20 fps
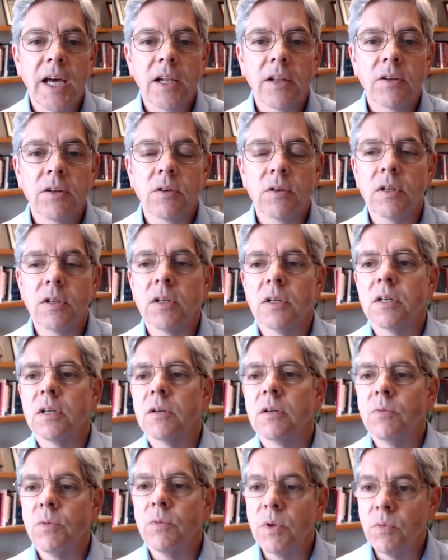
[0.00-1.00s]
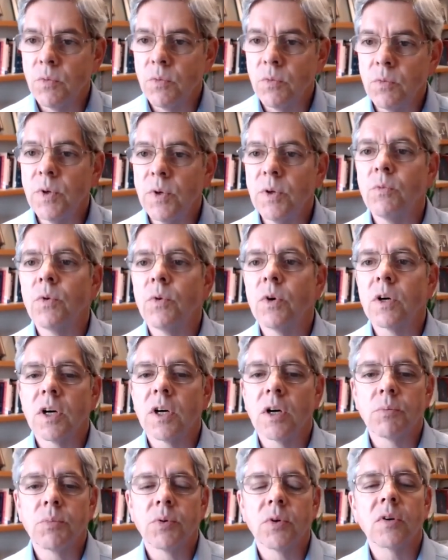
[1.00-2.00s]
calendar year. We work
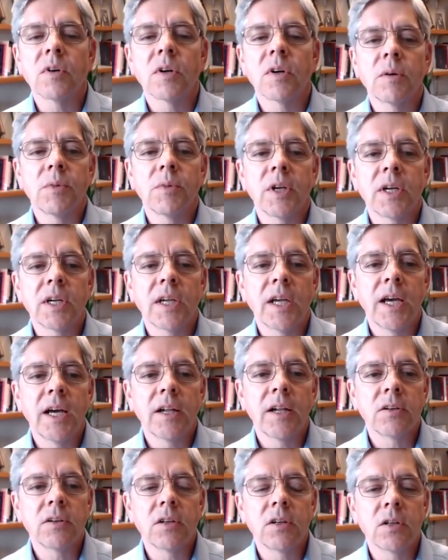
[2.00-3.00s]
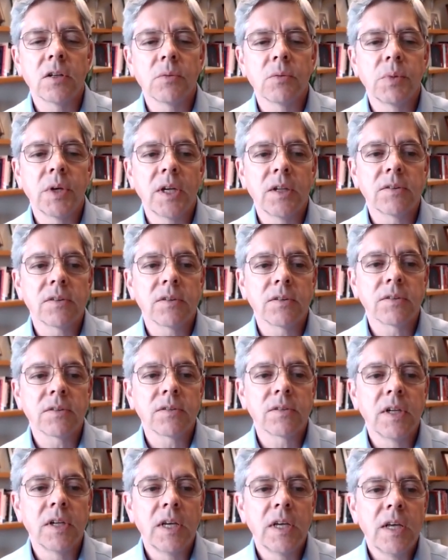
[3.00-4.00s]
our program on a calendar year
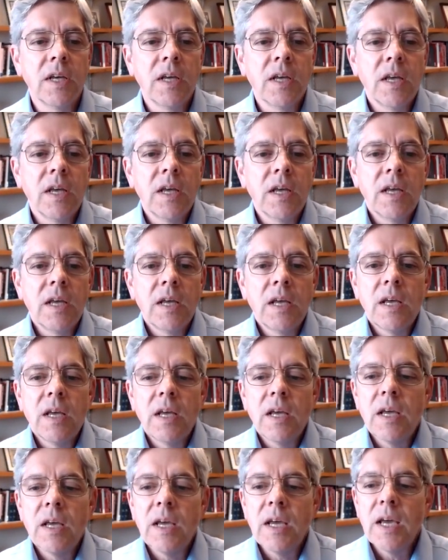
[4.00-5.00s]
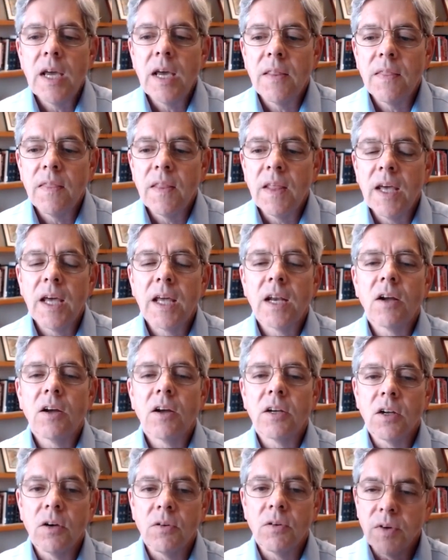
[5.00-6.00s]
basis. And then
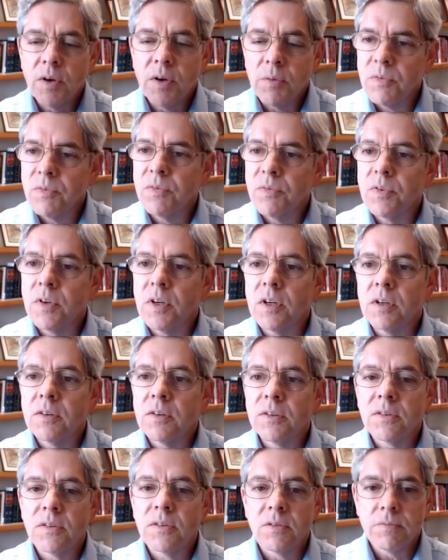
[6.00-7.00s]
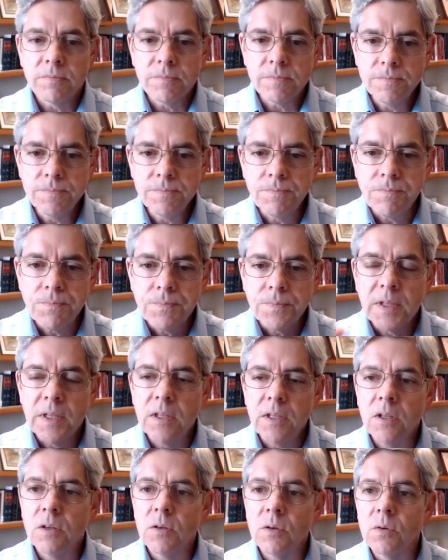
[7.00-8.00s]
on November 1st,
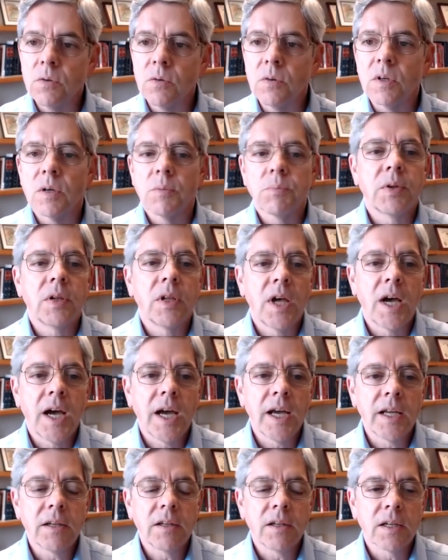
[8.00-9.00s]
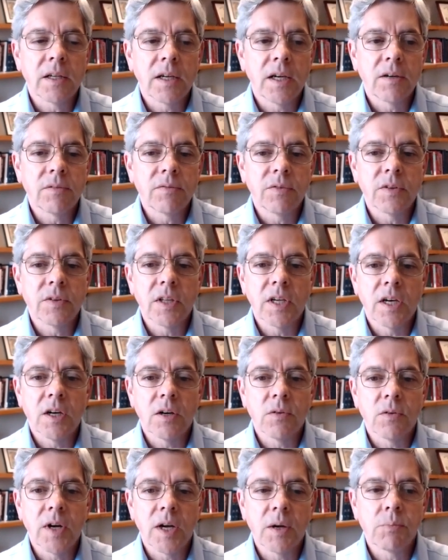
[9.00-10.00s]
you apply for the
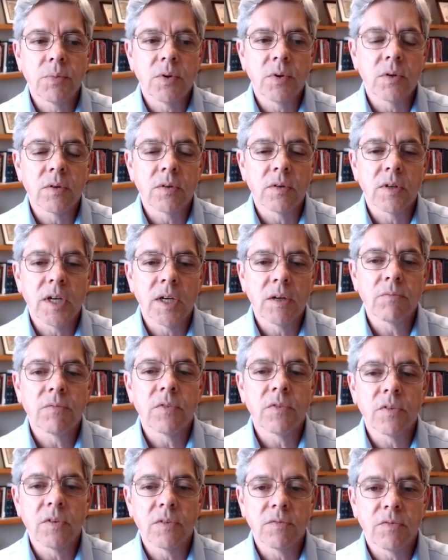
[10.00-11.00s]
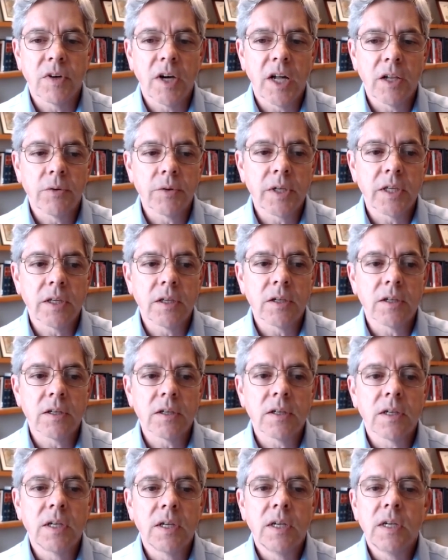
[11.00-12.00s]
LRAP program for the following
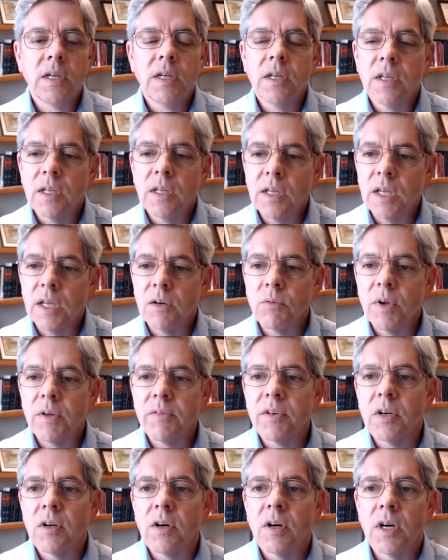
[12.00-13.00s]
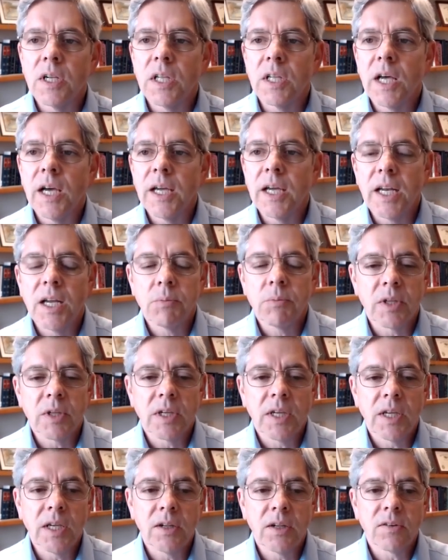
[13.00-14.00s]
year. And we have an online
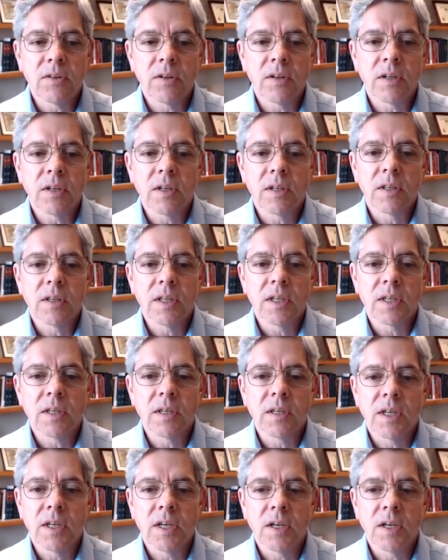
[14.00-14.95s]
application that